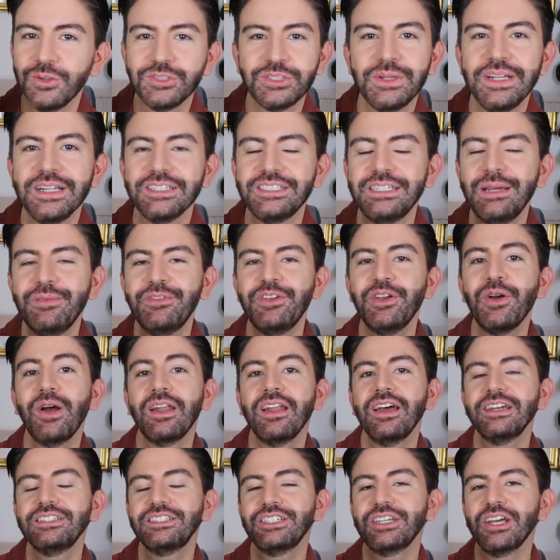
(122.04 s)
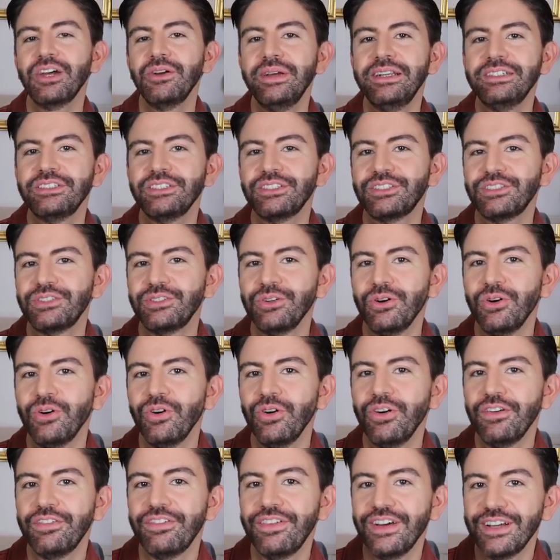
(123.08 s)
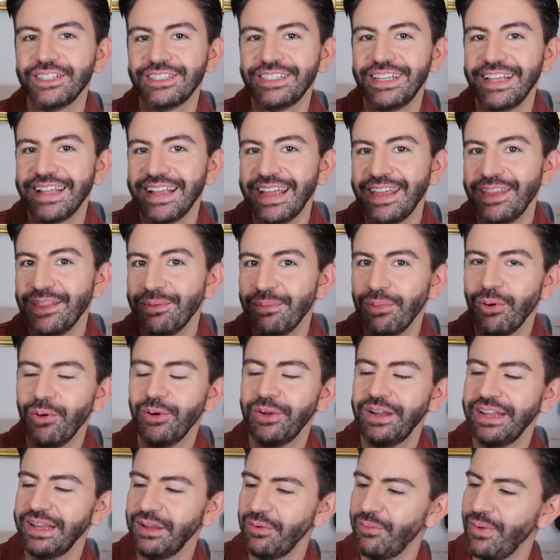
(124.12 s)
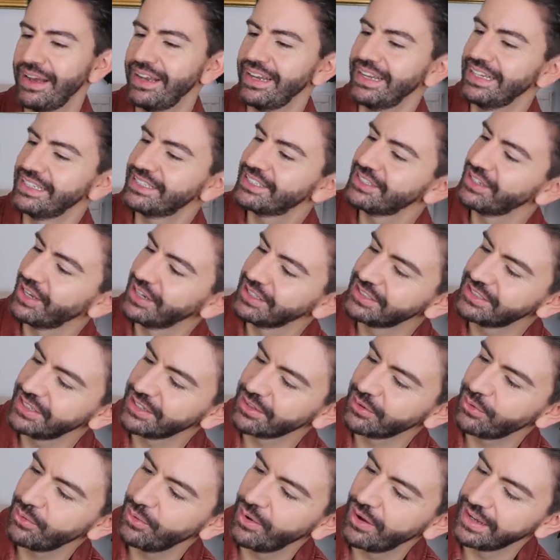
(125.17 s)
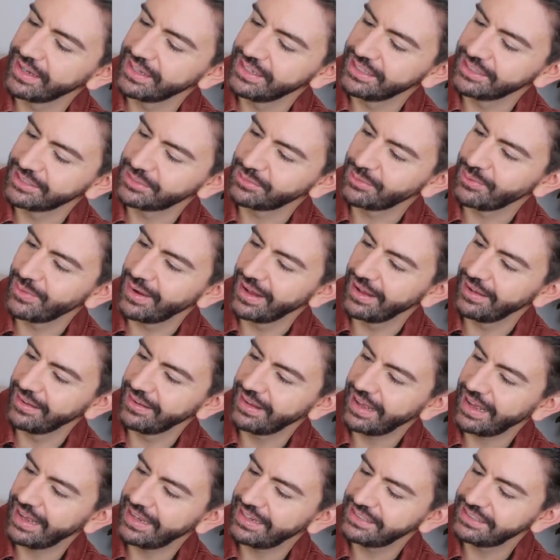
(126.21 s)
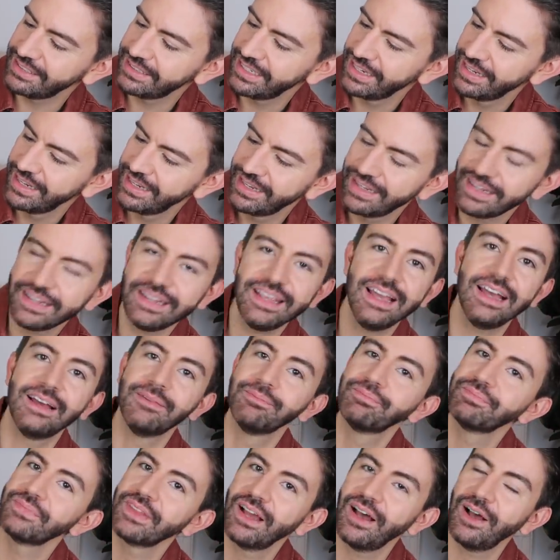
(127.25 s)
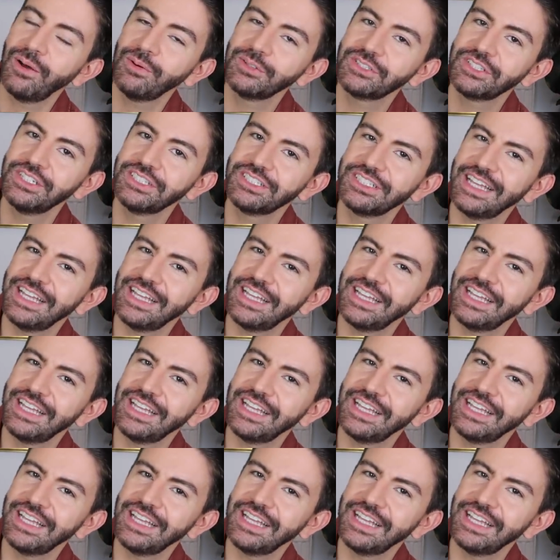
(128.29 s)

Also a little tip for you, I like to go into store first thing in the morning when it's nice and quiet as well. And yeah, I was gonna